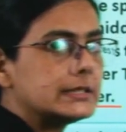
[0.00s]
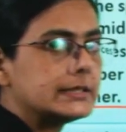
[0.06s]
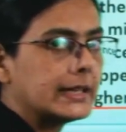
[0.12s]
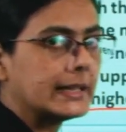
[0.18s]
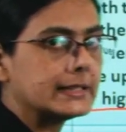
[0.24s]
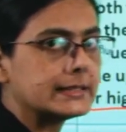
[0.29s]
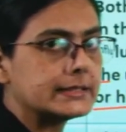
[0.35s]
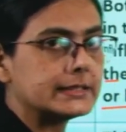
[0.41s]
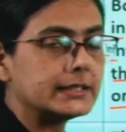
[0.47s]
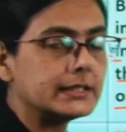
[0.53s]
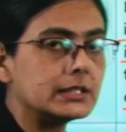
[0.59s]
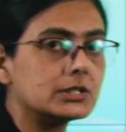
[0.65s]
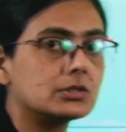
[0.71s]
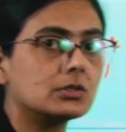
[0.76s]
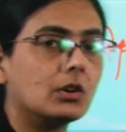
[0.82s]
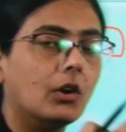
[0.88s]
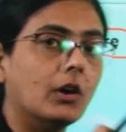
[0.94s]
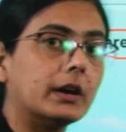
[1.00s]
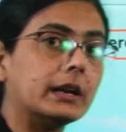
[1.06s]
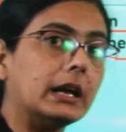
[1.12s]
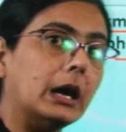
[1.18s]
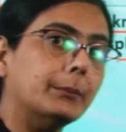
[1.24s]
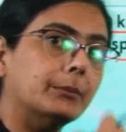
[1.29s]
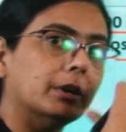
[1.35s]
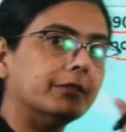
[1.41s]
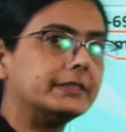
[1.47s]
Celsius or
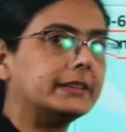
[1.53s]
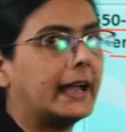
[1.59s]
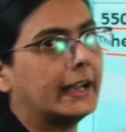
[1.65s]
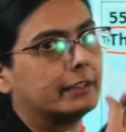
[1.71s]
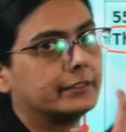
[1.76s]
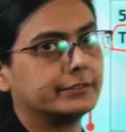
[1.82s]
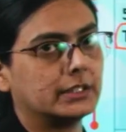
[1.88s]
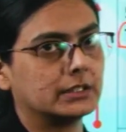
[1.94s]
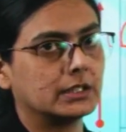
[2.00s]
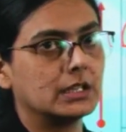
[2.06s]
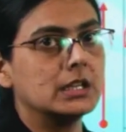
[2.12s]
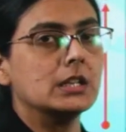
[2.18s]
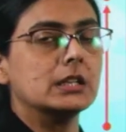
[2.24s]
above that one.